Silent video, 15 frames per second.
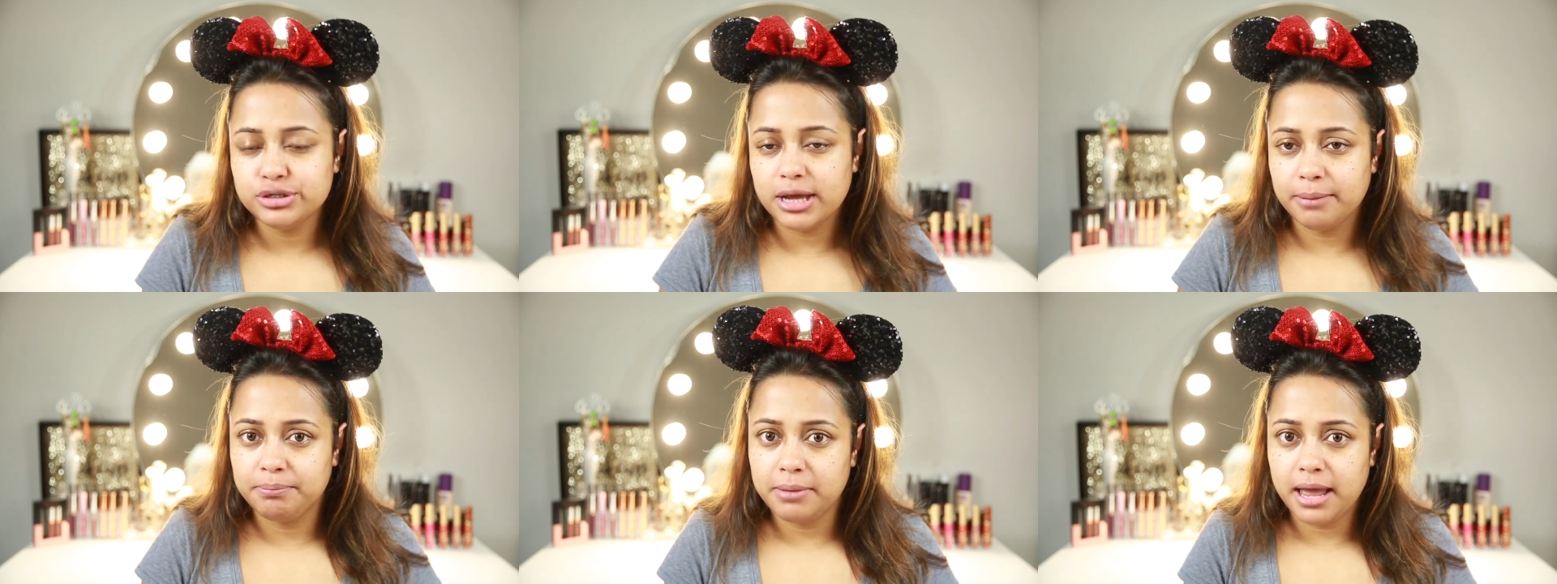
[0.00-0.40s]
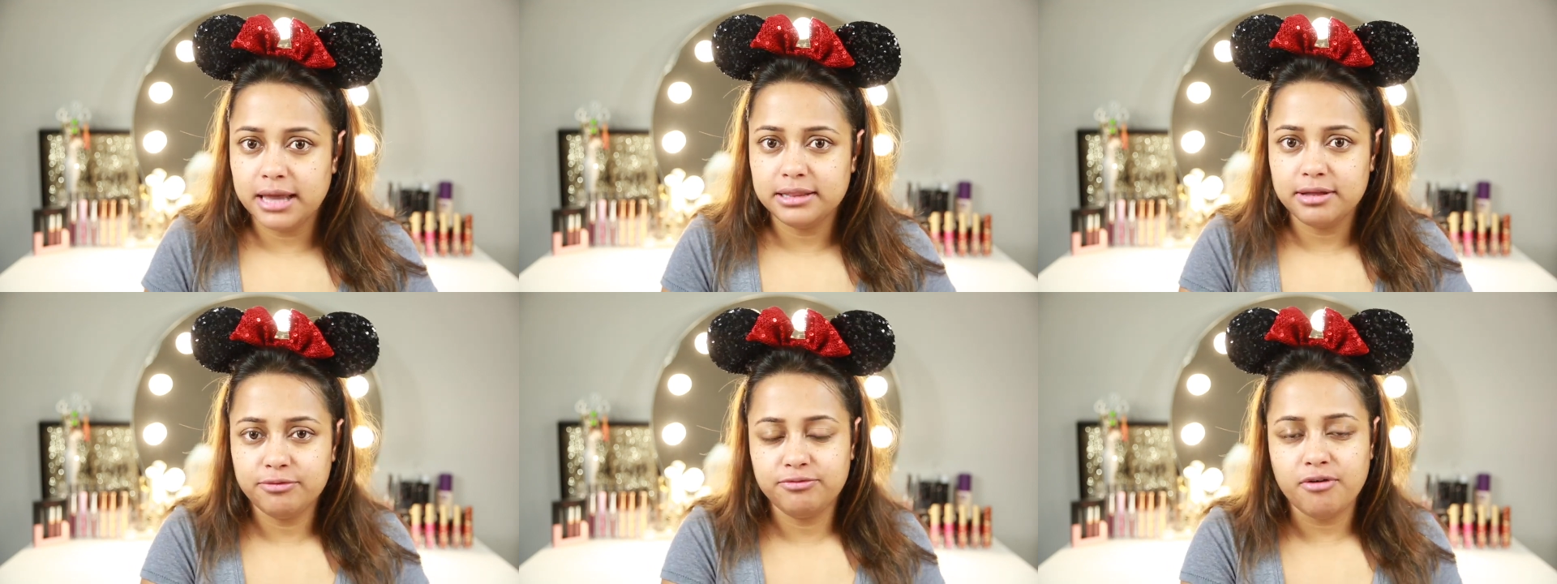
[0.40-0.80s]
to
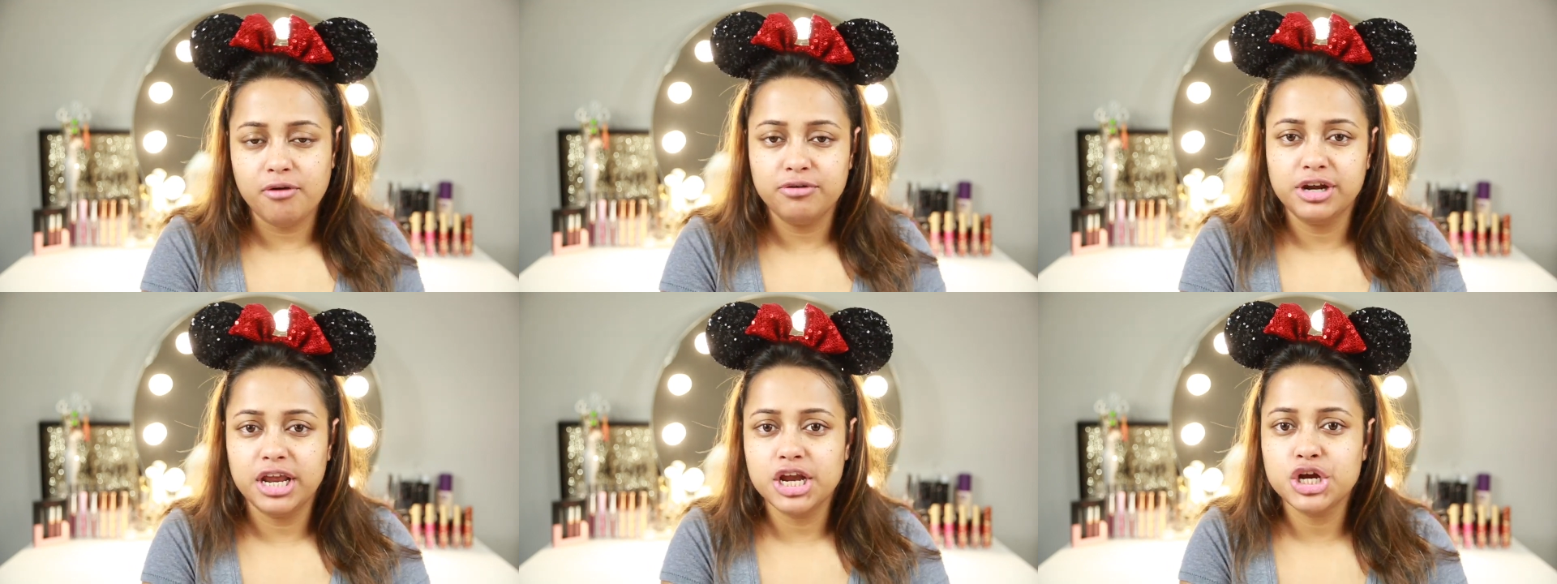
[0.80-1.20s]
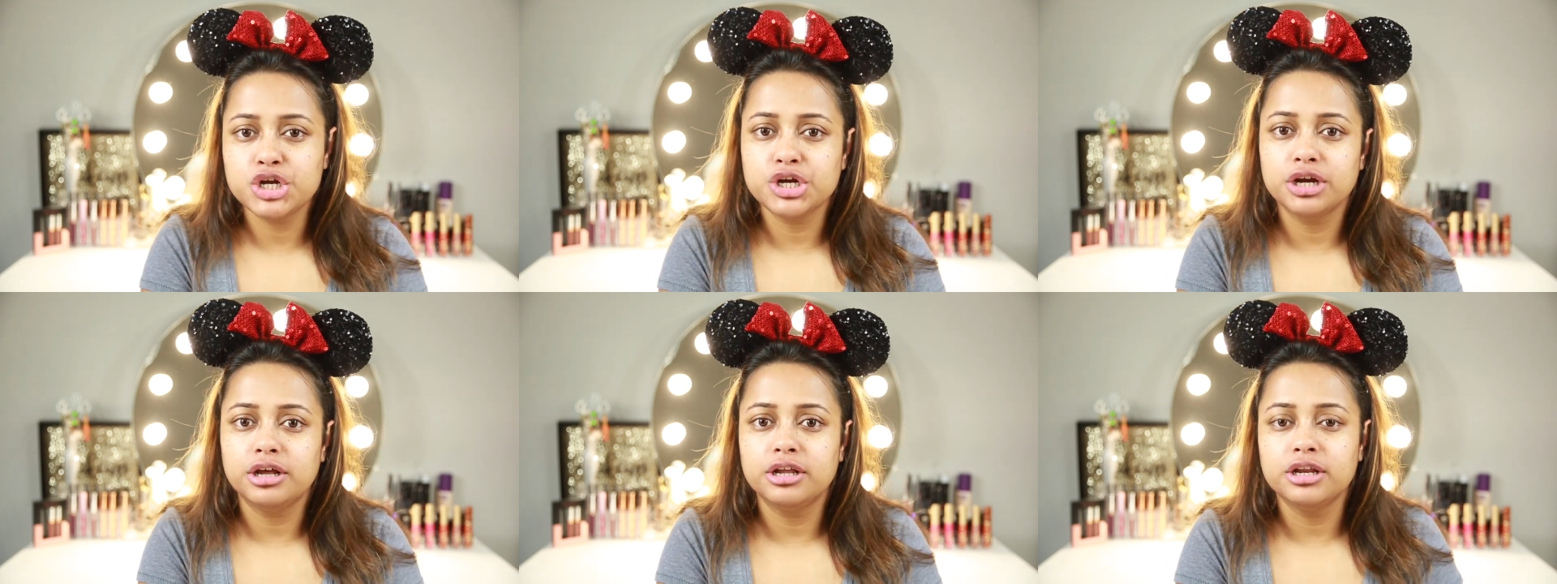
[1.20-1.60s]
apply the
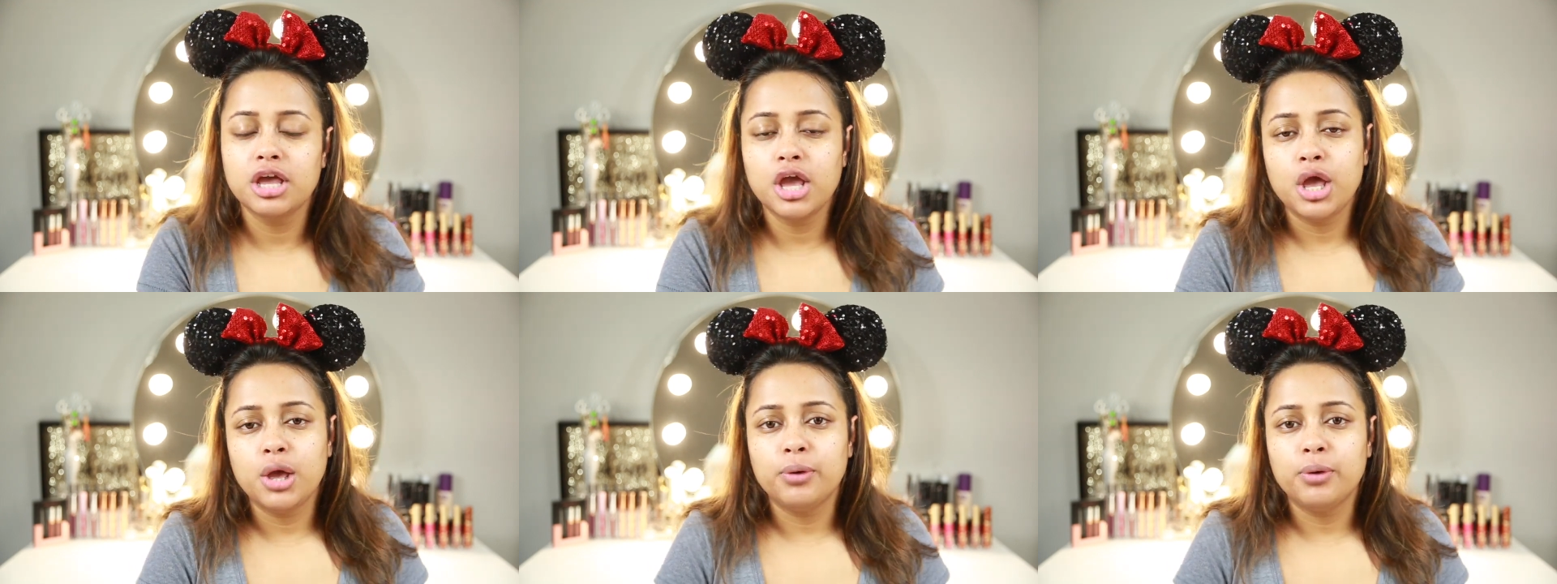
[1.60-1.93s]
foundation